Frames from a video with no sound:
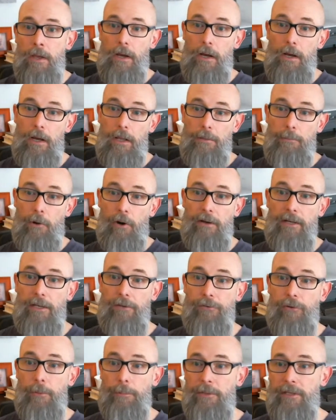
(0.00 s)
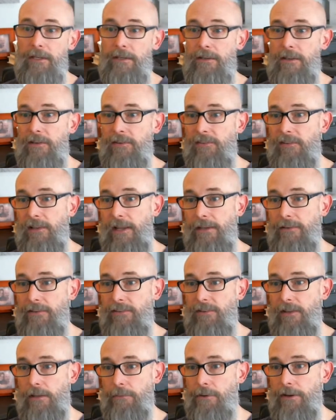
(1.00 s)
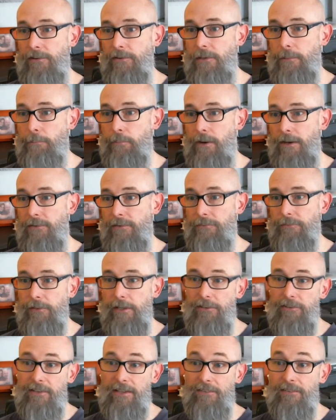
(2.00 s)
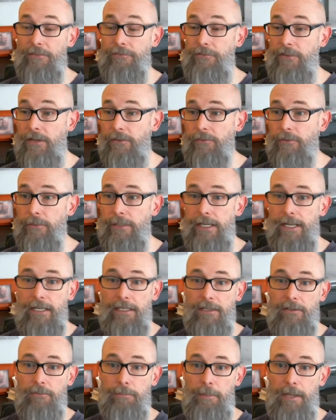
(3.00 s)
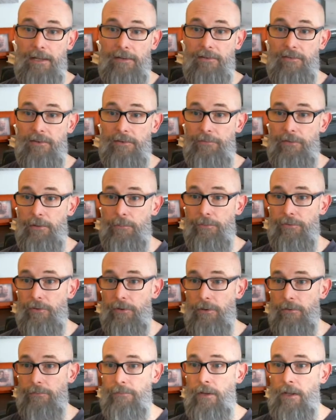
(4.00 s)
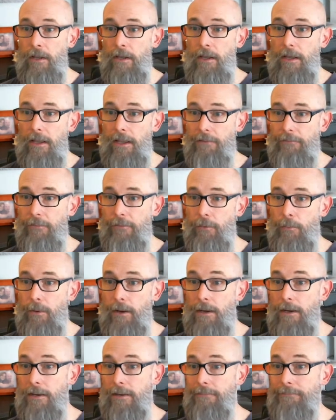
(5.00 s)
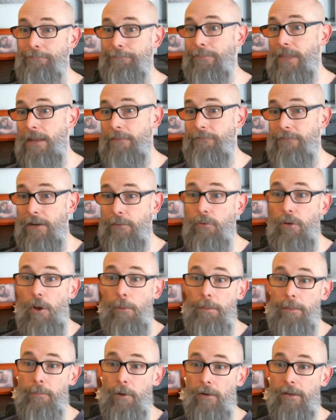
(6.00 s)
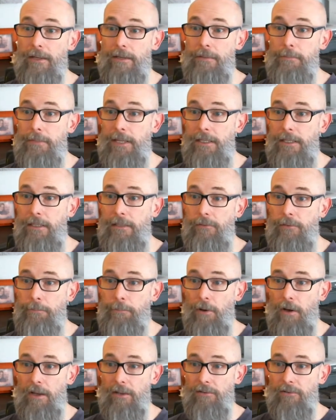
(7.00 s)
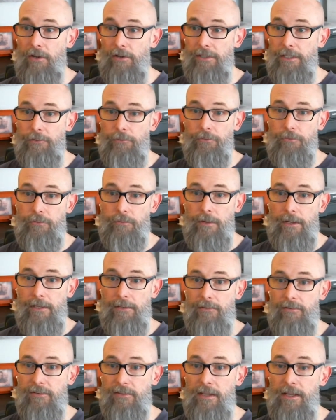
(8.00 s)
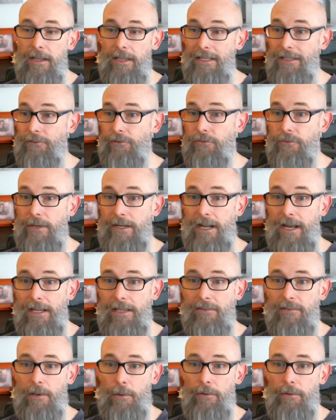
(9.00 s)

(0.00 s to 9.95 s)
The market interpreted this slight deceleration in price inflation as a victory and expects the Federal Reserve Federal Open Market Committee to pause on interest rate hikes.